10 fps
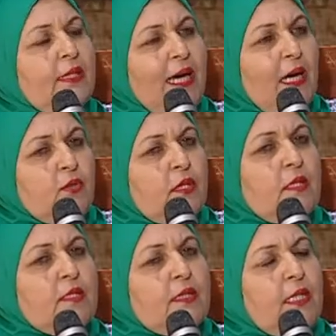house
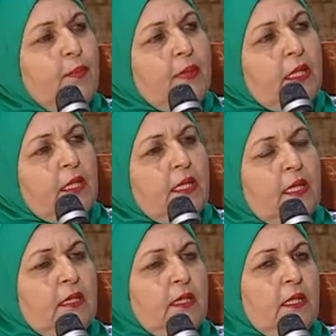is keeping
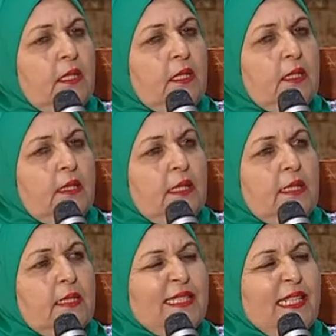
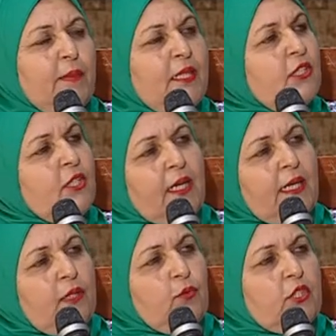the Islamic
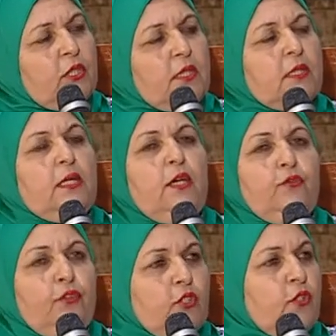style, which is,
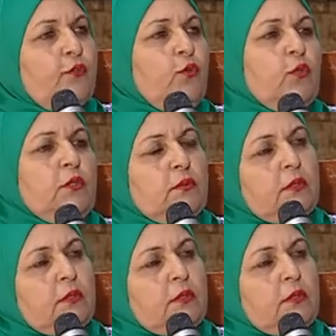first of all,